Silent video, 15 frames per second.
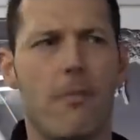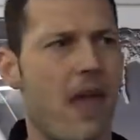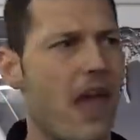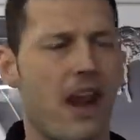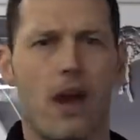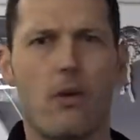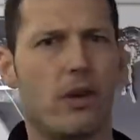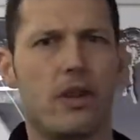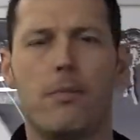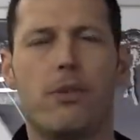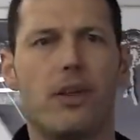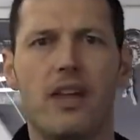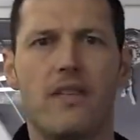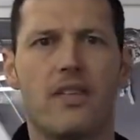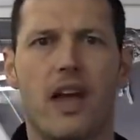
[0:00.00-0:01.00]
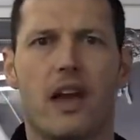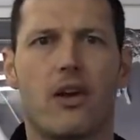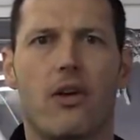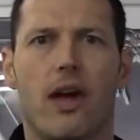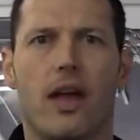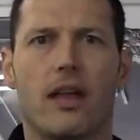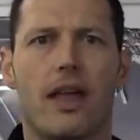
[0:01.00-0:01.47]
man, I really believe
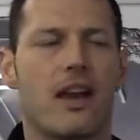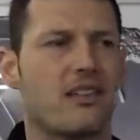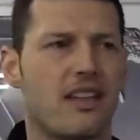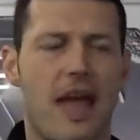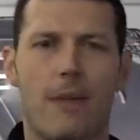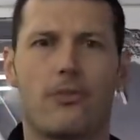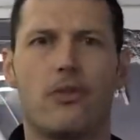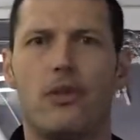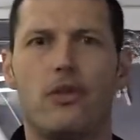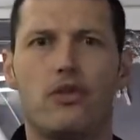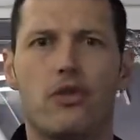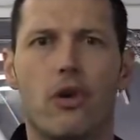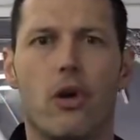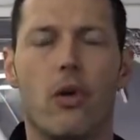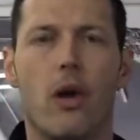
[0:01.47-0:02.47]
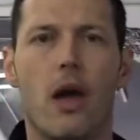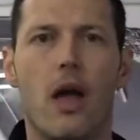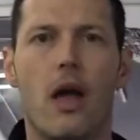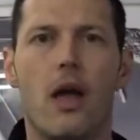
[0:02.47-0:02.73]
that, Greg. That is absolutely true.